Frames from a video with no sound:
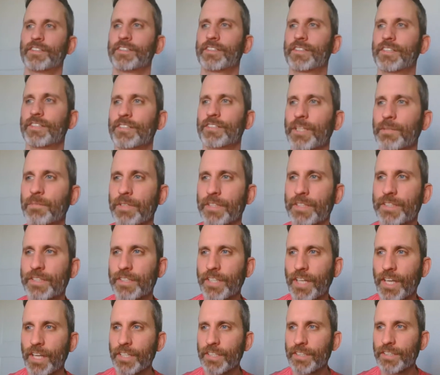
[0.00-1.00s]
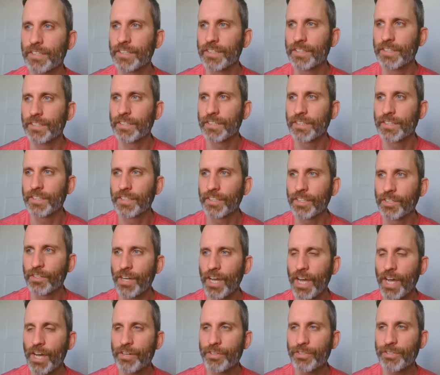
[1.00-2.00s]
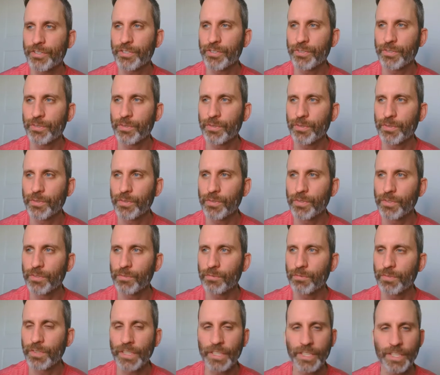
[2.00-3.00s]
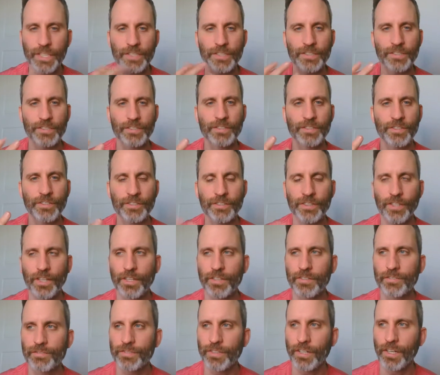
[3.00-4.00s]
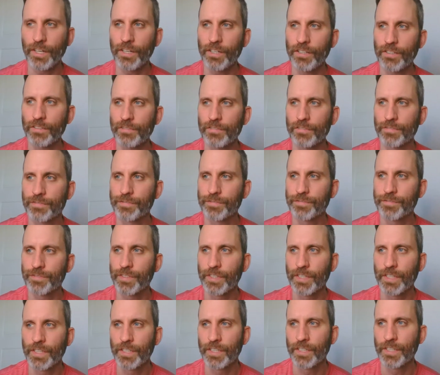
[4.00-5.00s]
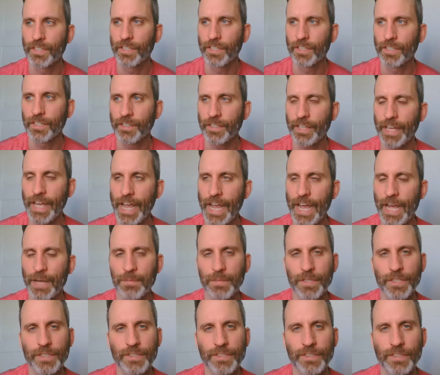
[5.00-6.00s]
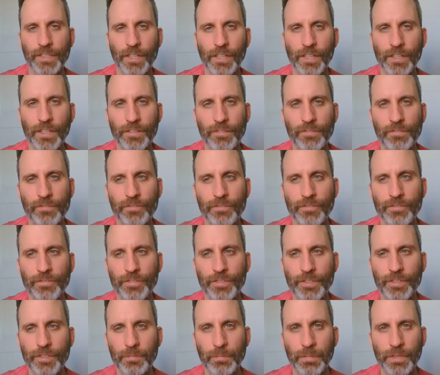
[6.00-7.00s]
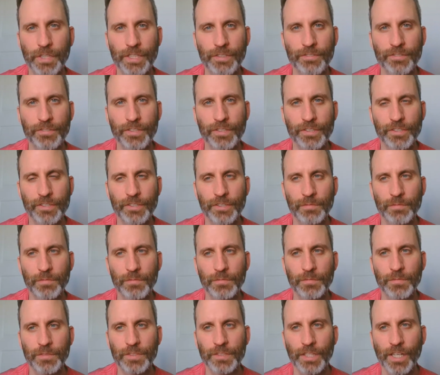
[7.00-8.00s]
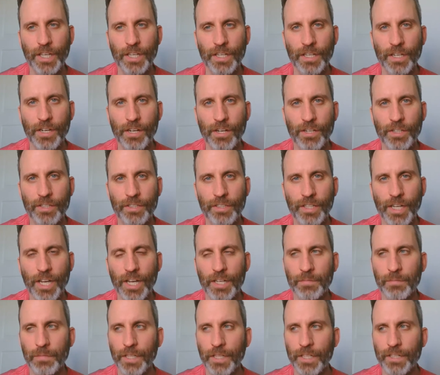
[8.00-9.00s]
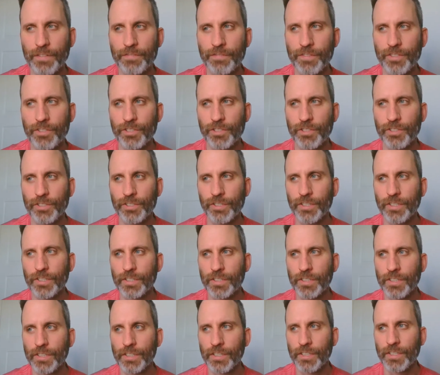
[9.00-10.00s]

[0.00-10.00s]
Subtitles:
to some extent, how do you release yourself of the habits of the belief systems that are not beneficial,